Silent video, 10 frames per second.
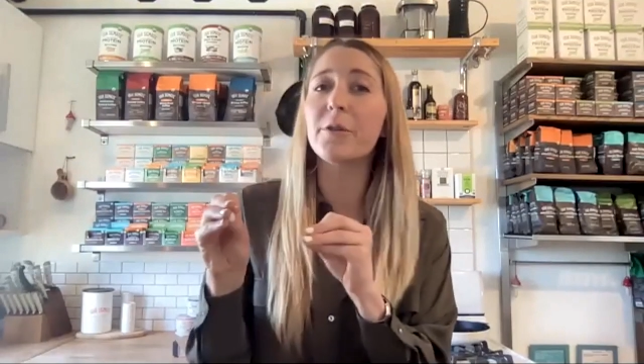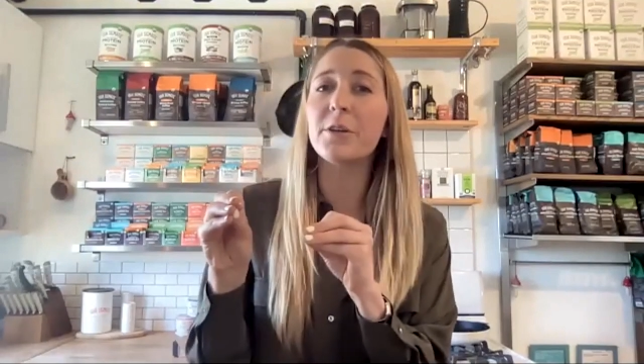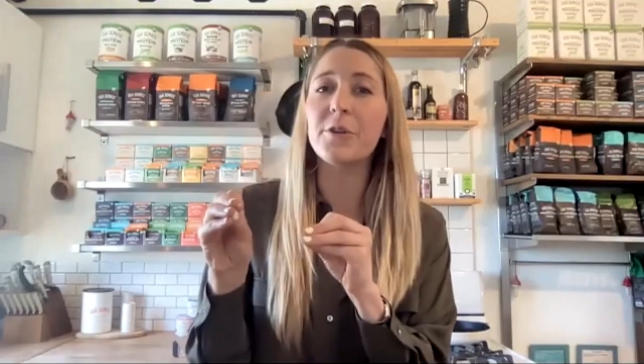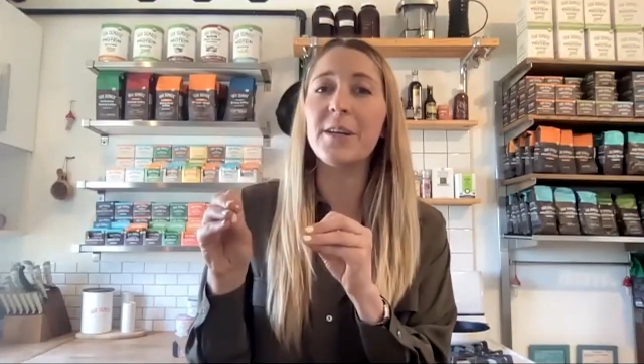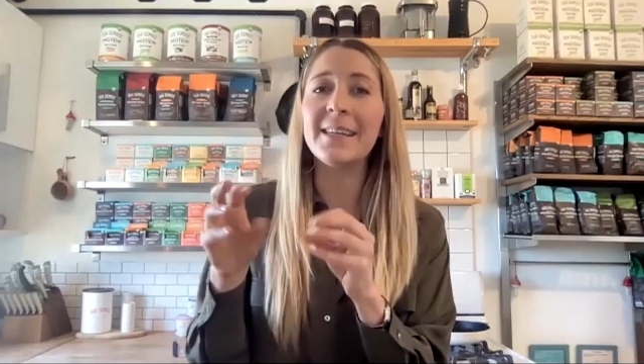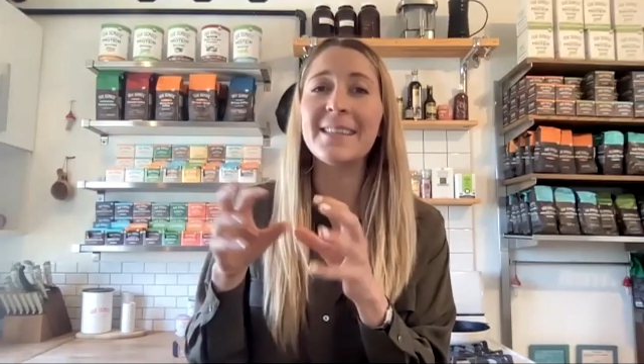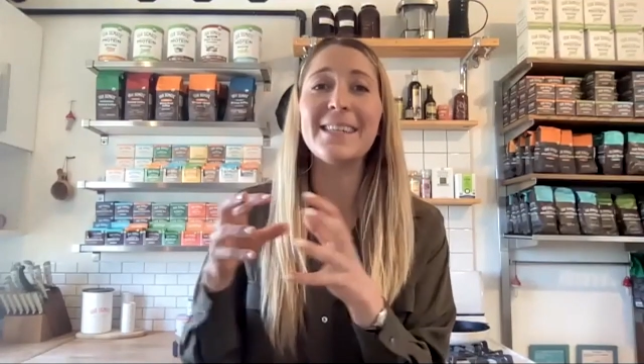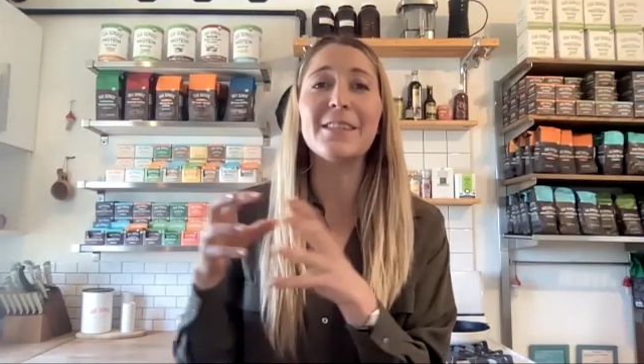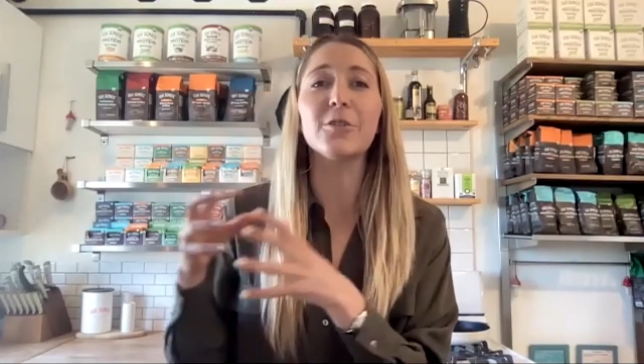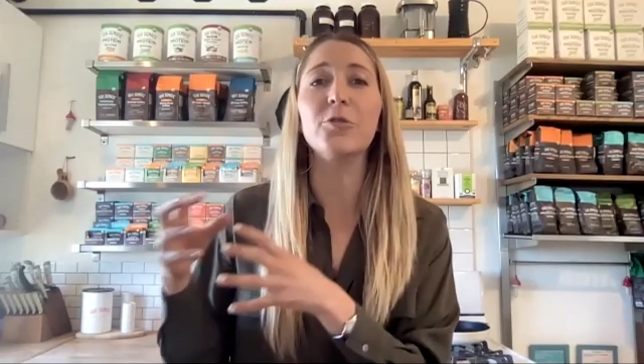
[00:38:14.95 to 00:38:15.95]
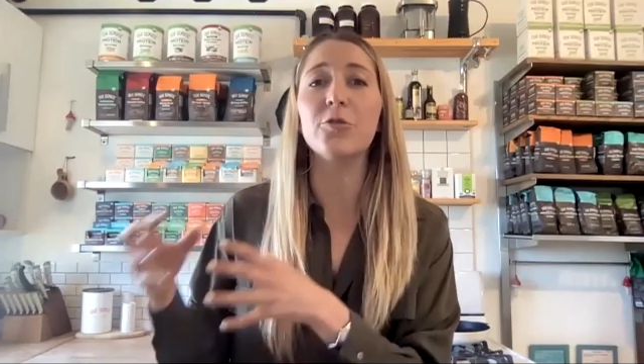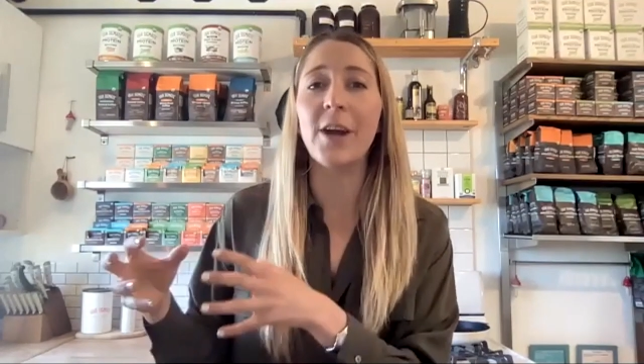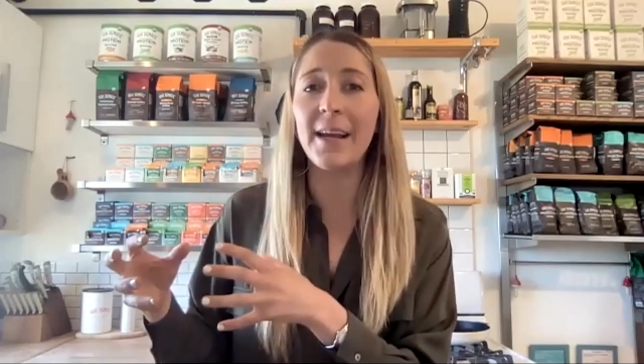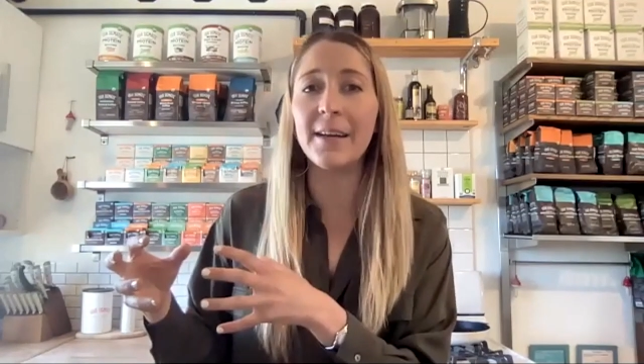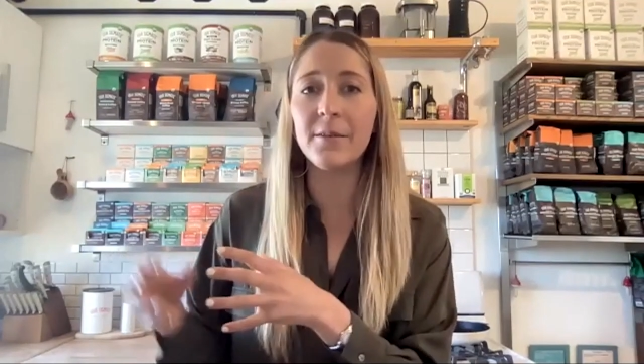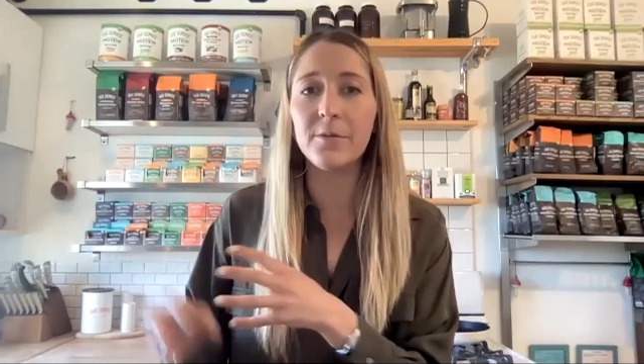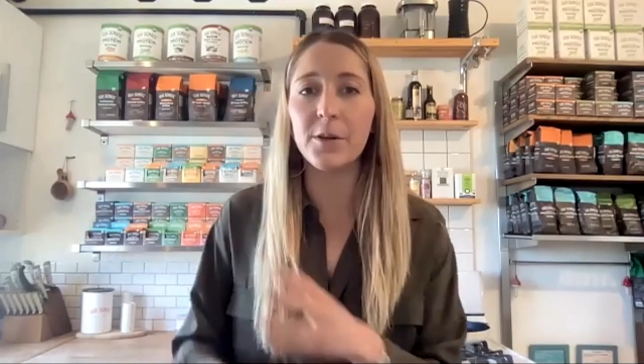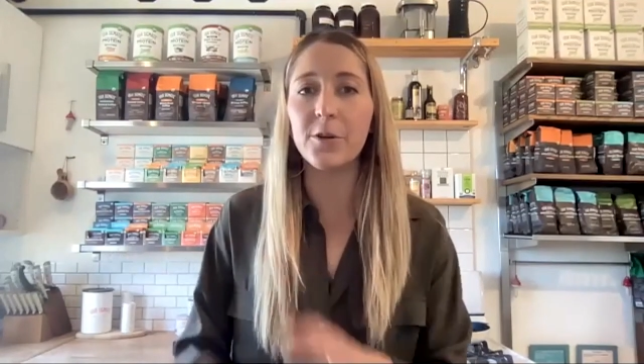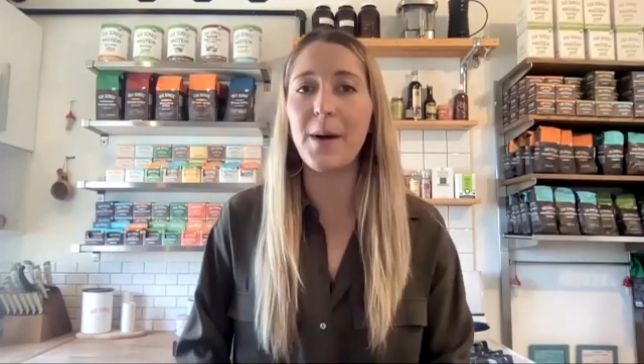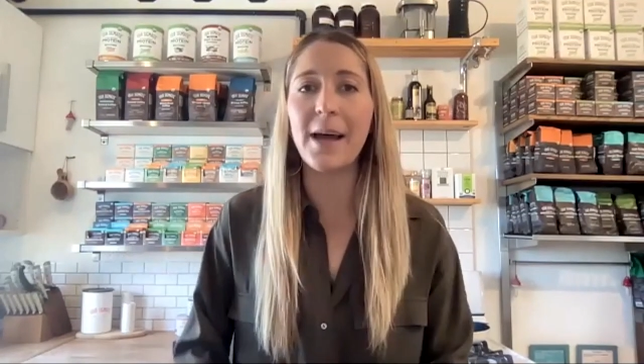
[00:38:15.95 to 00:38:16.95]
ingredients and it's a grain
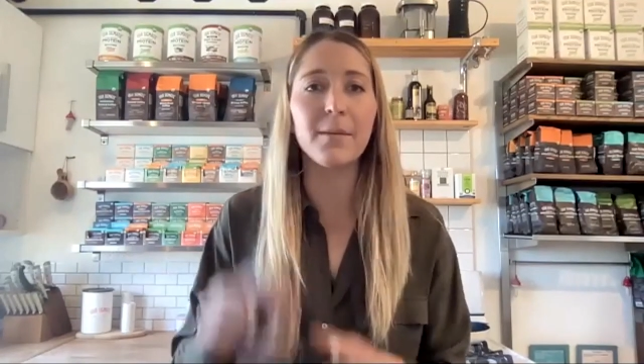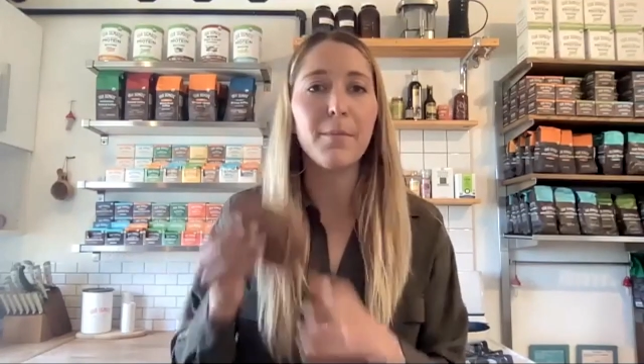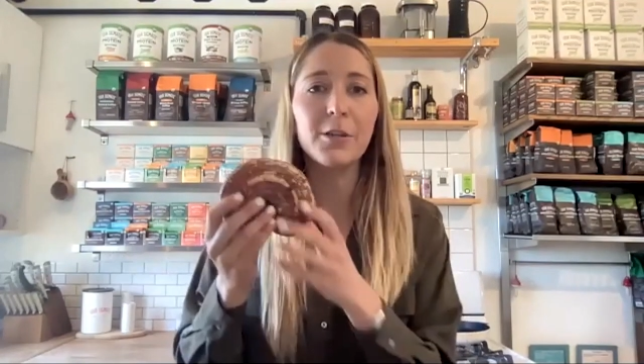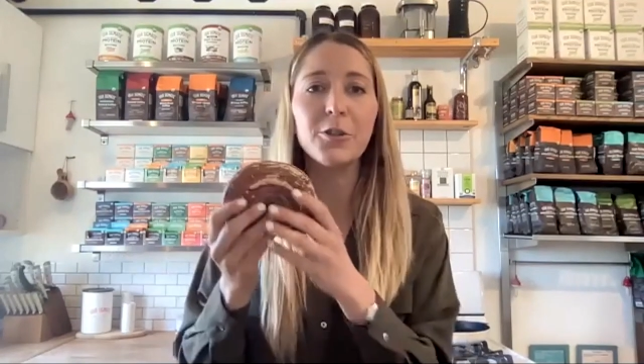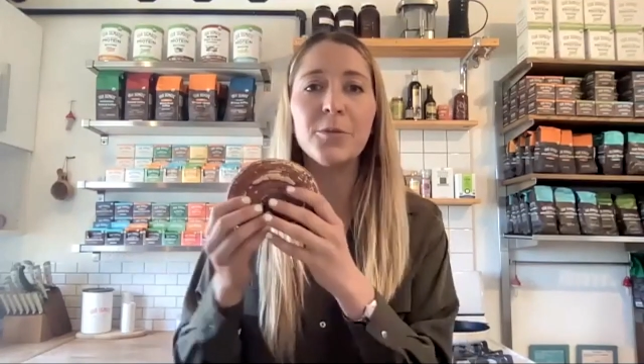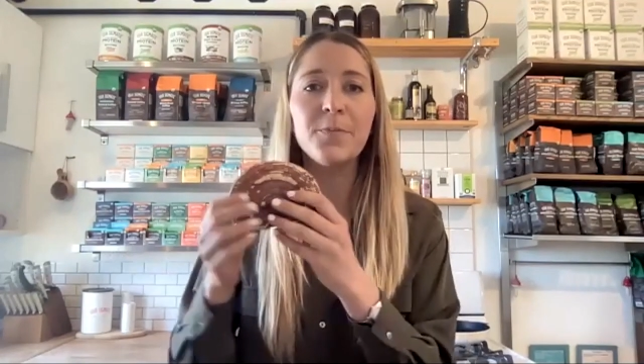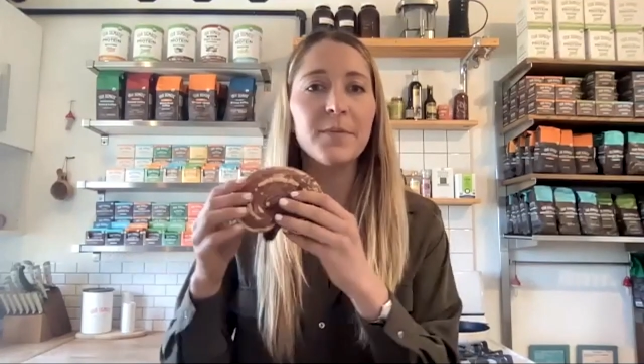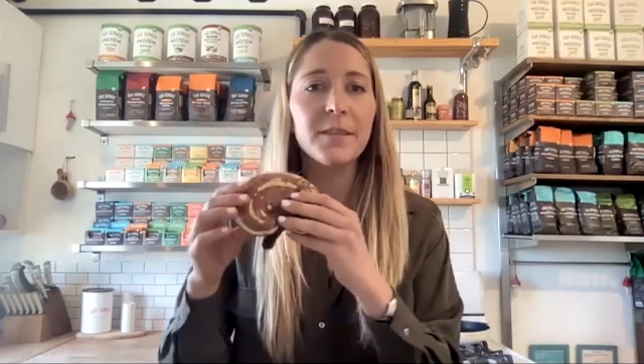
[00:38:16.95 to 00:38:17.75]
when you're buying a mushroom,